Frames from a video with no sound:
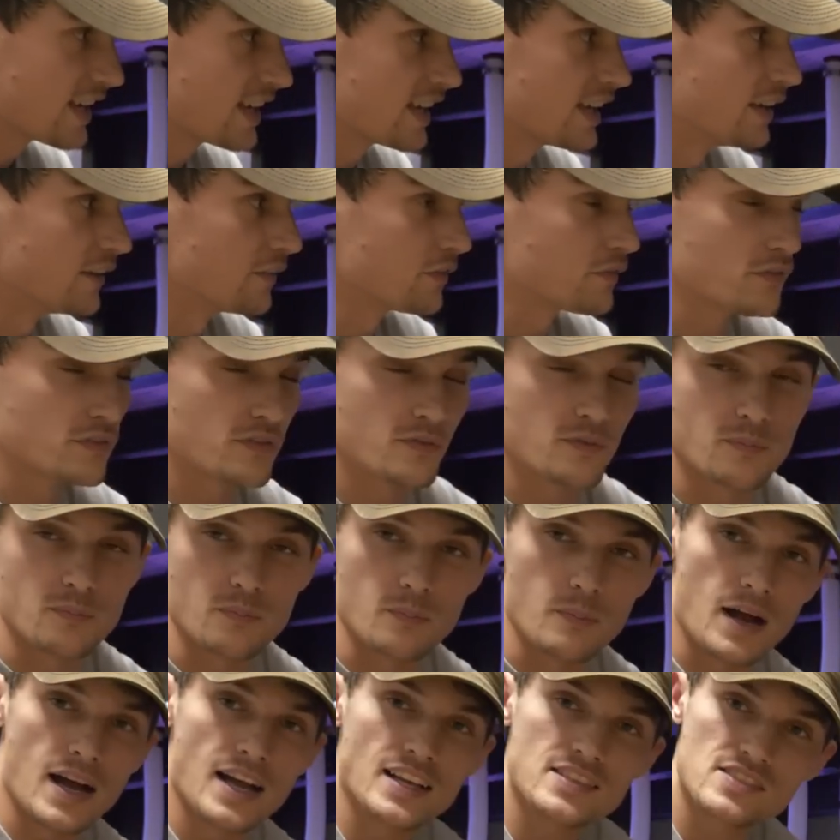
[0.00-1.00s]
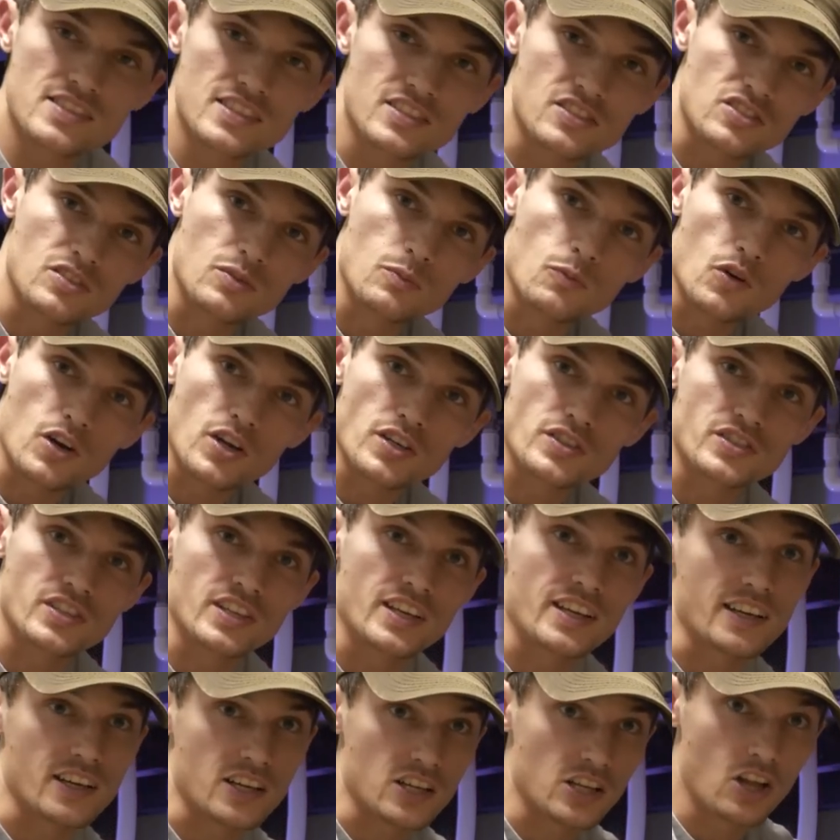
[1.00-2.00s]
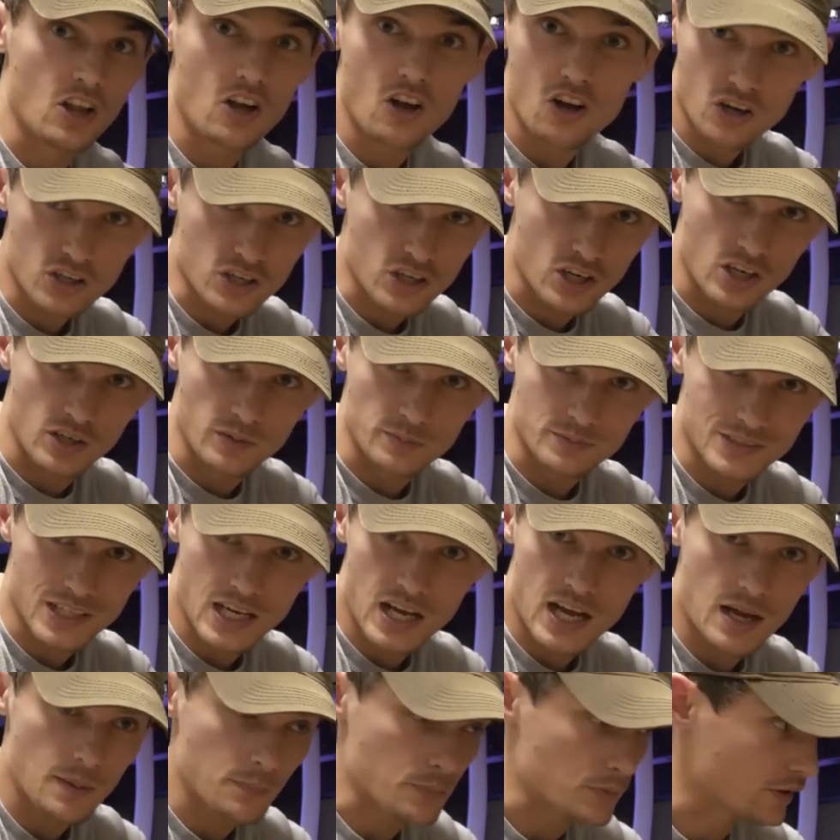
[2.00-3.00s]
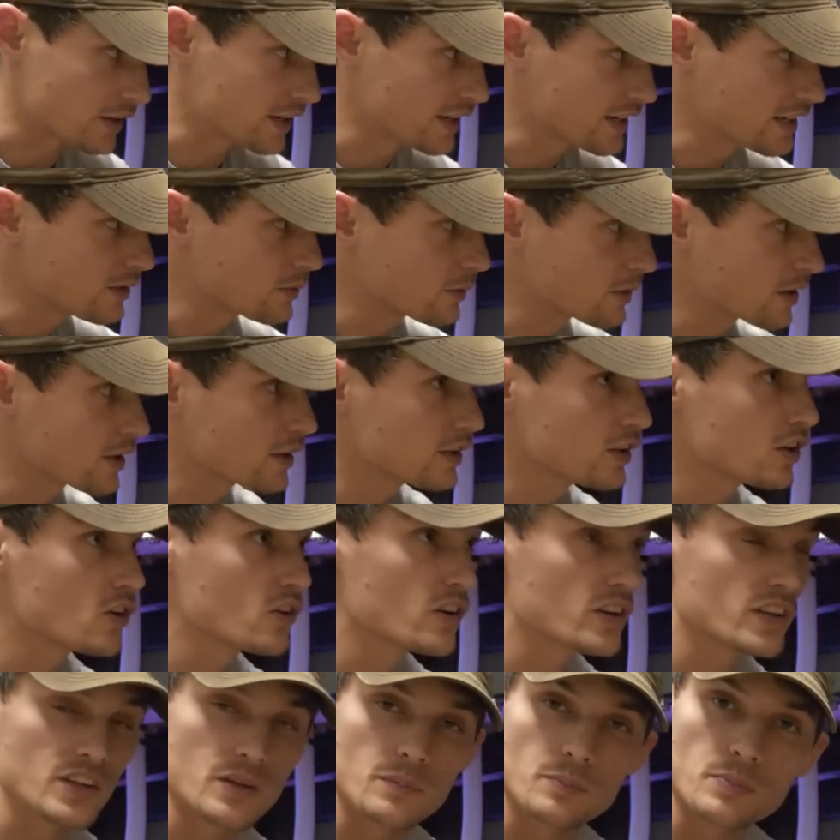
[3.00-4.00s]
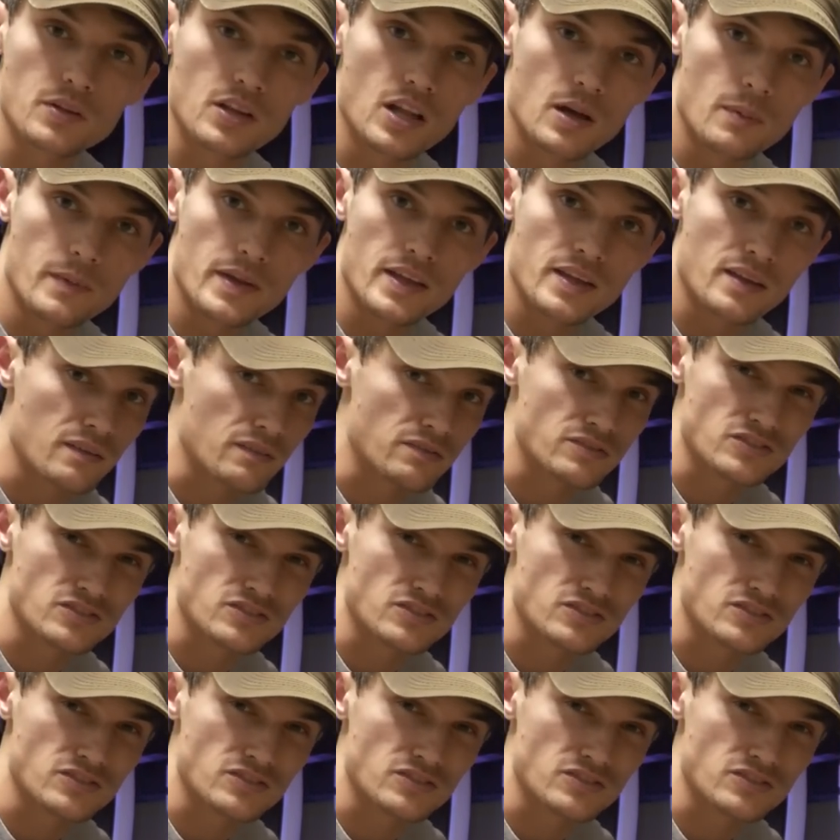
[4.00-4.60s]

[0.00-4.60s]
if my system were to get clogged up top or anywhere along in the plumbing,